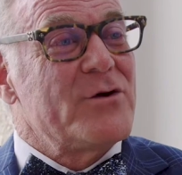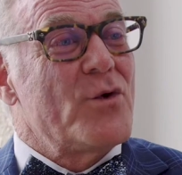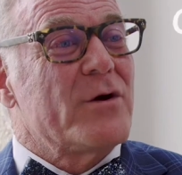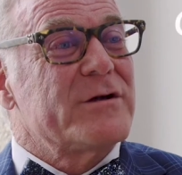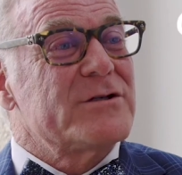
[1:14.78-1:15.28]

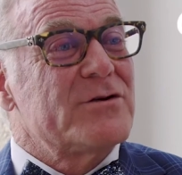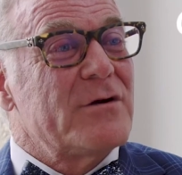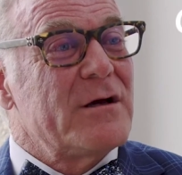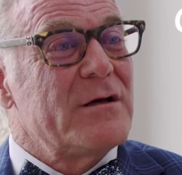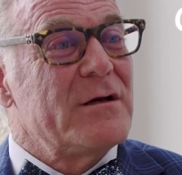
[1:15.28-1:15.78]

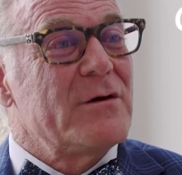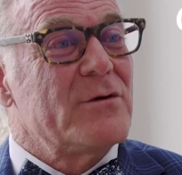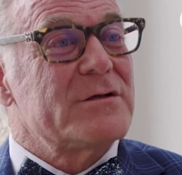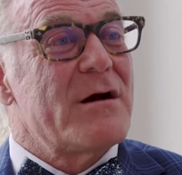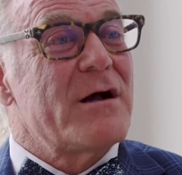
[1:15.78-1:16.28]
orchestra.
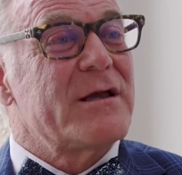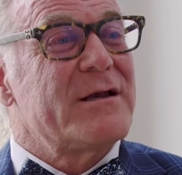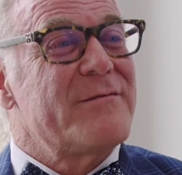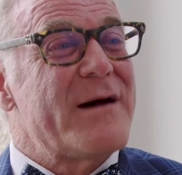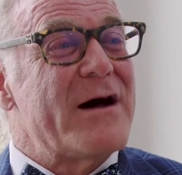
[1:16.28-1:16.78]
We're talking
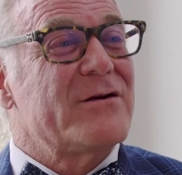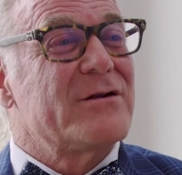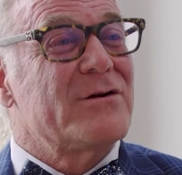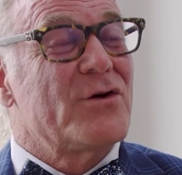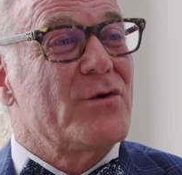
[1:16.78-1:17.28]
about
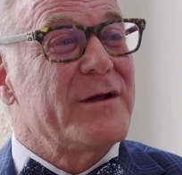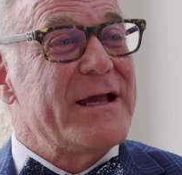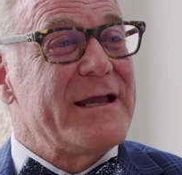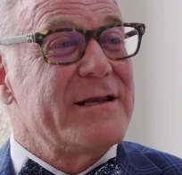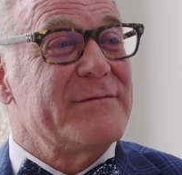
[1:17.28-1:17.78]

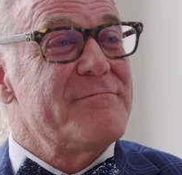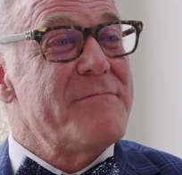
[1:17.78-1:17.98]
creating